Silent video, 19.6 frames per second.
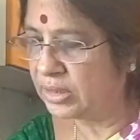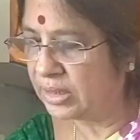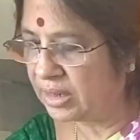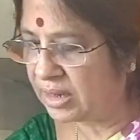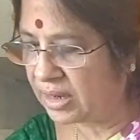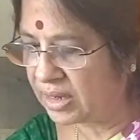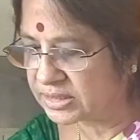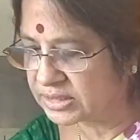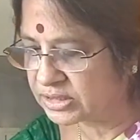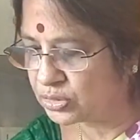the
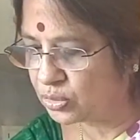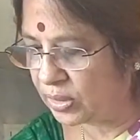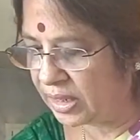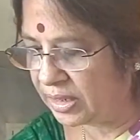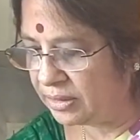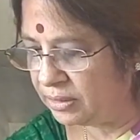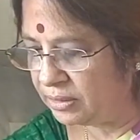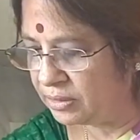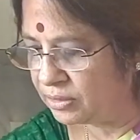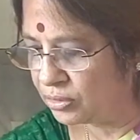last
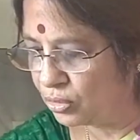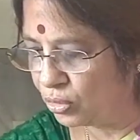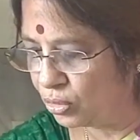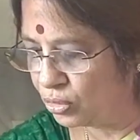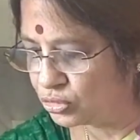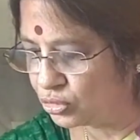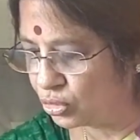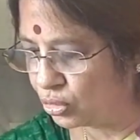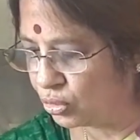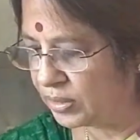one
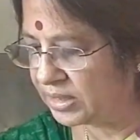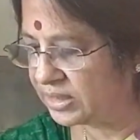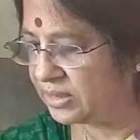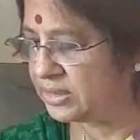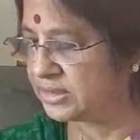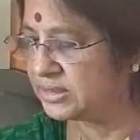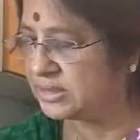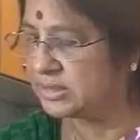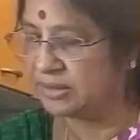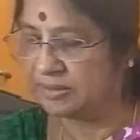goes over
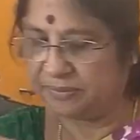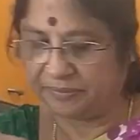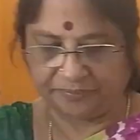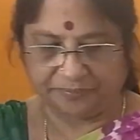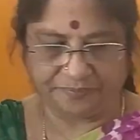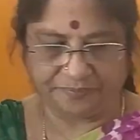this.